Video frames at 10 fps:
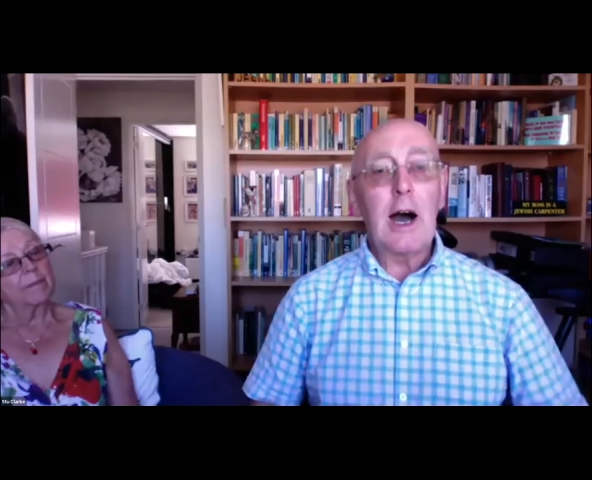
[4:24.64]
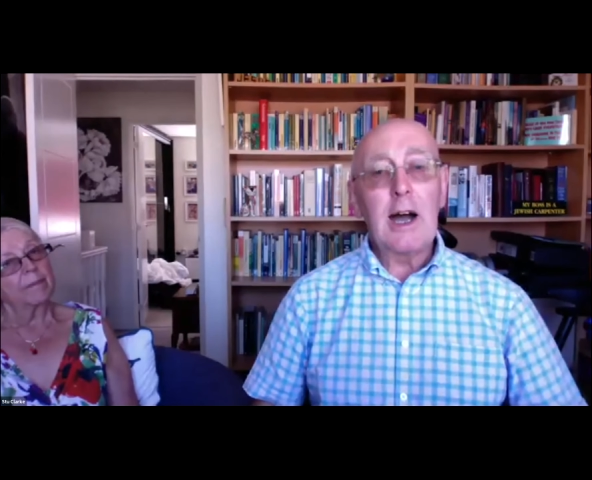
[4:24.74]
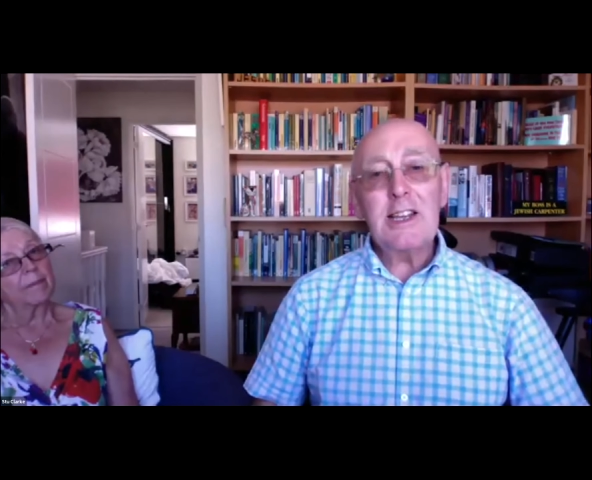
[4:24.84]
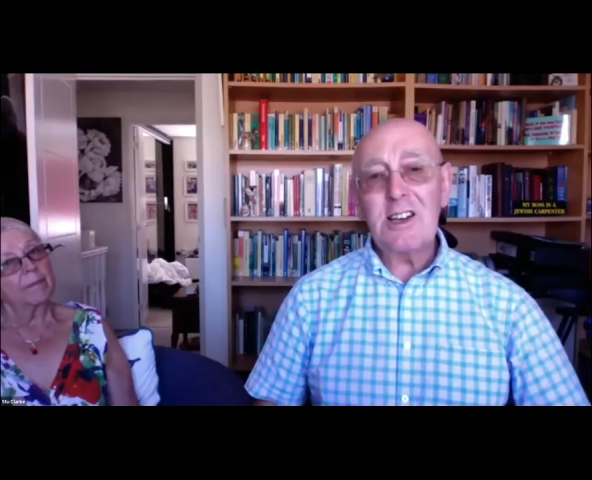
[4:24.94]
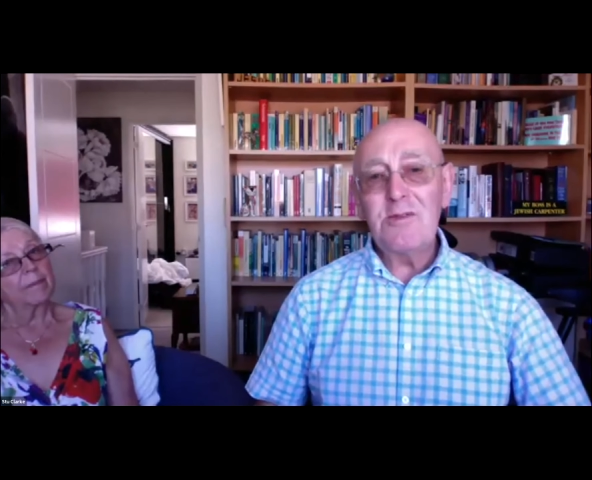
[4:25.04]

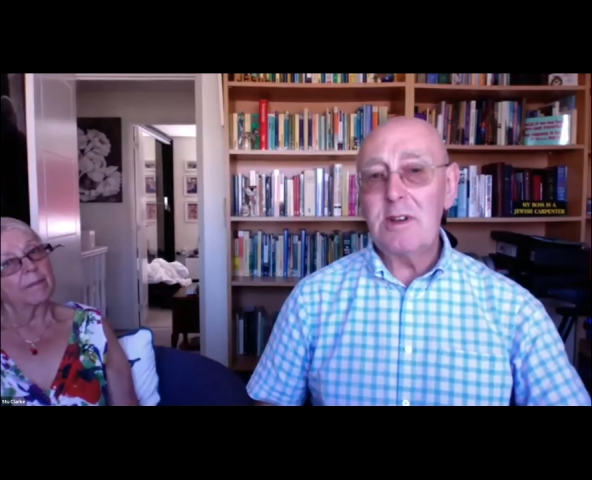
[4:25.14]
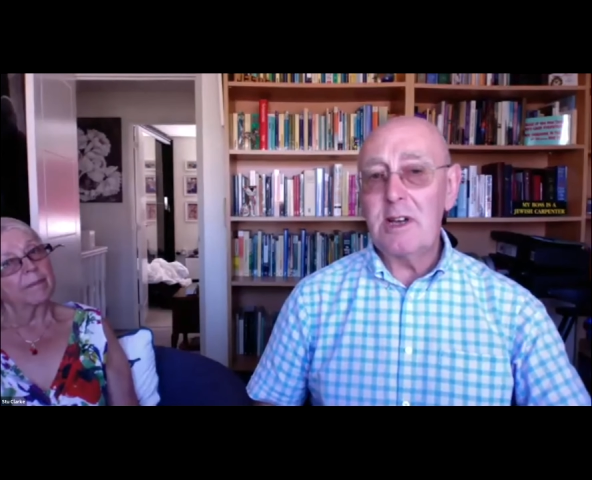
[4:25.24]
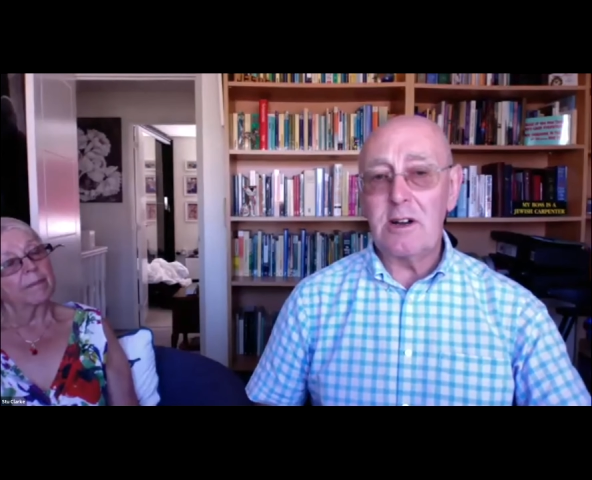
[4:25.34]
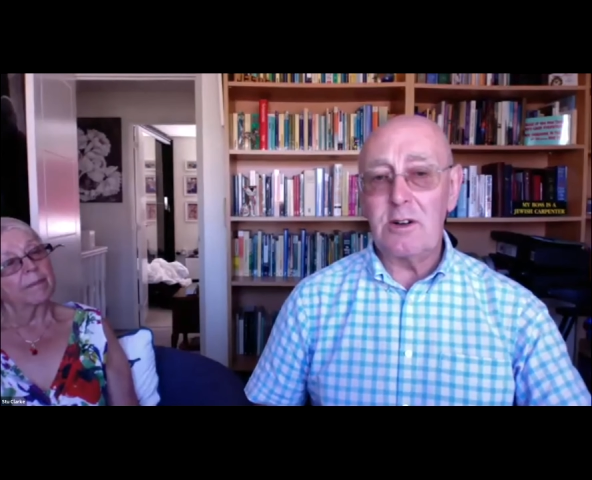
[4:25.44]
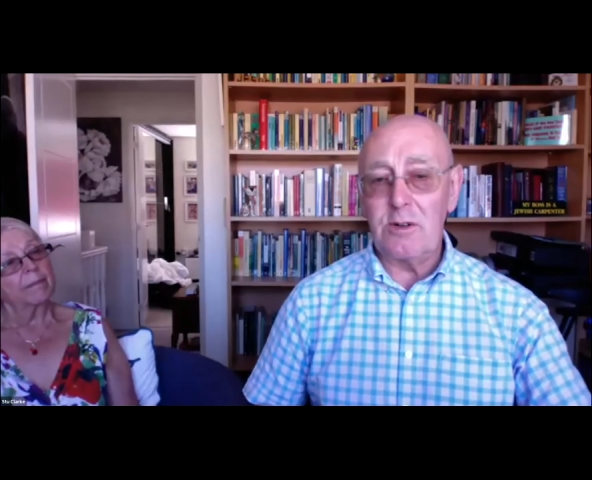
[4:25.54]
I don't
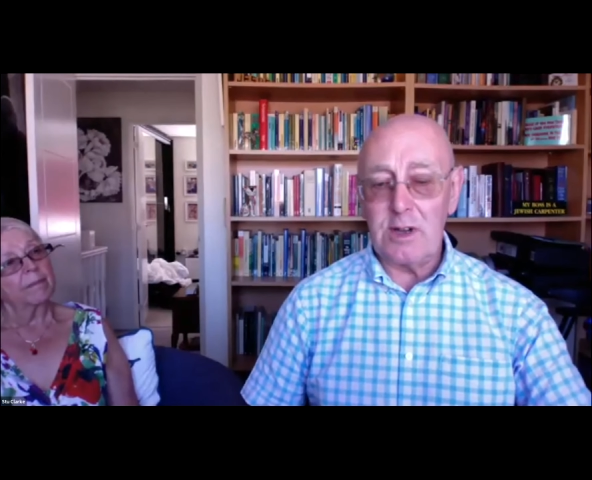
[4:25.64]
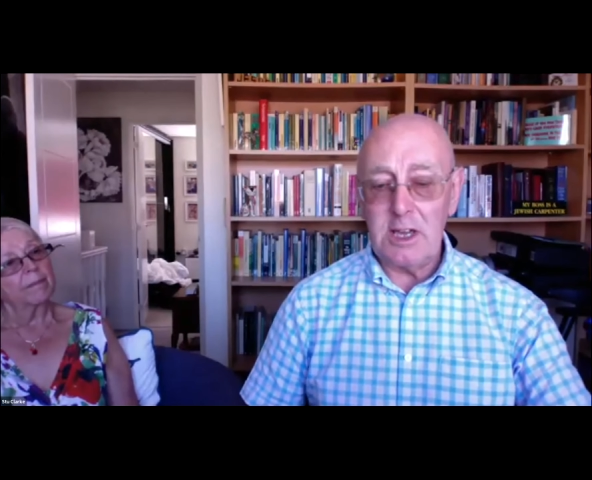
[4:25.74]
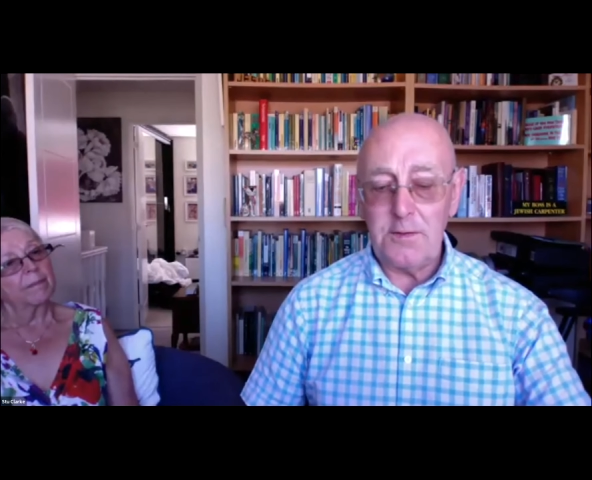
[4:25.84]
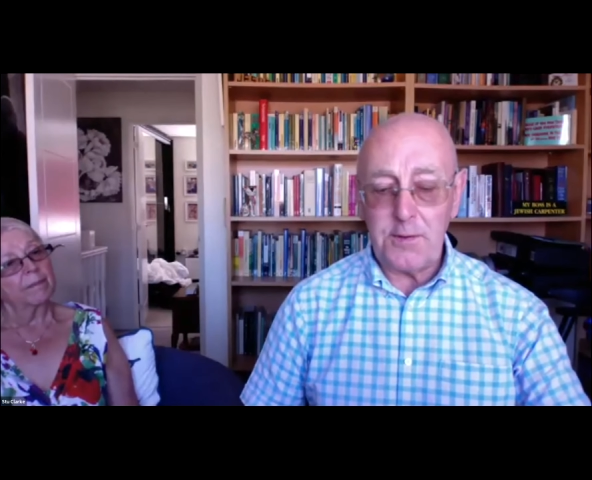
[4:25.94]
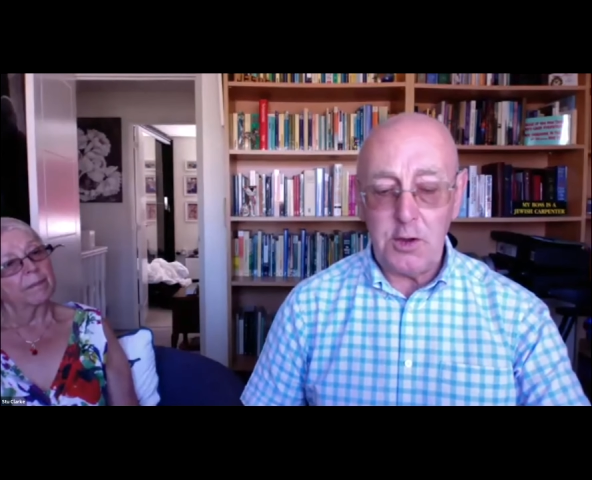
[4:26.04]
know
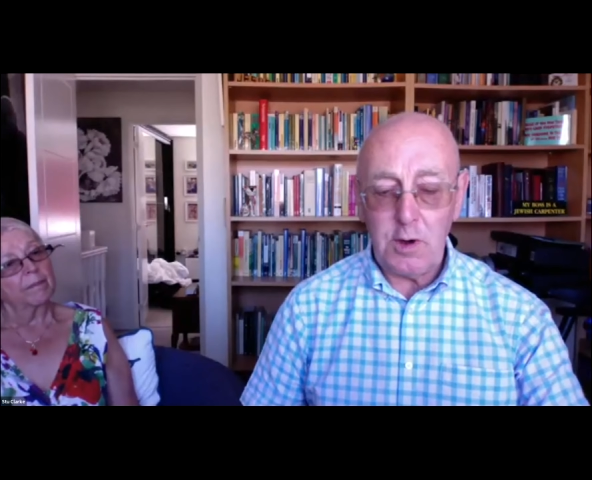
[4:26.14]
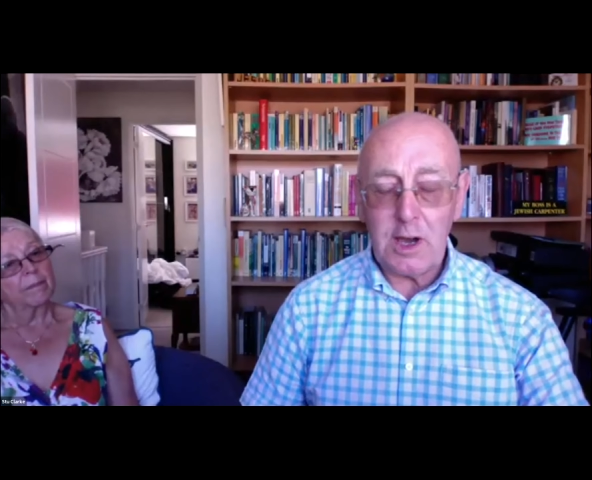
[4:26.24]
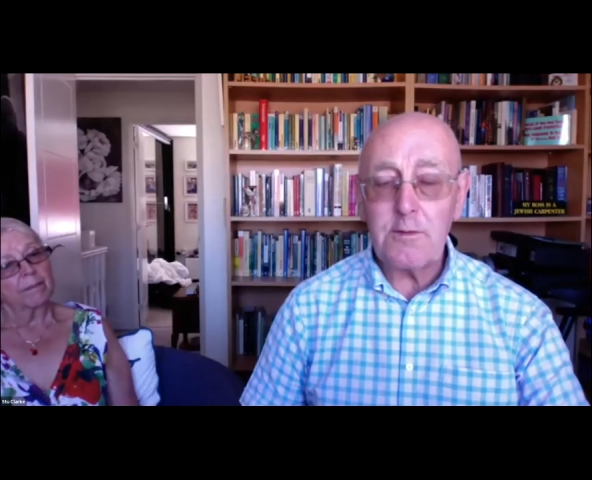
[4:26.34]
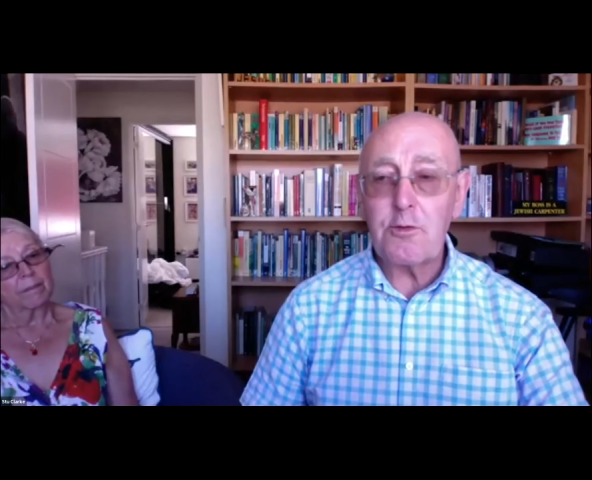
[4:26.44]
if you have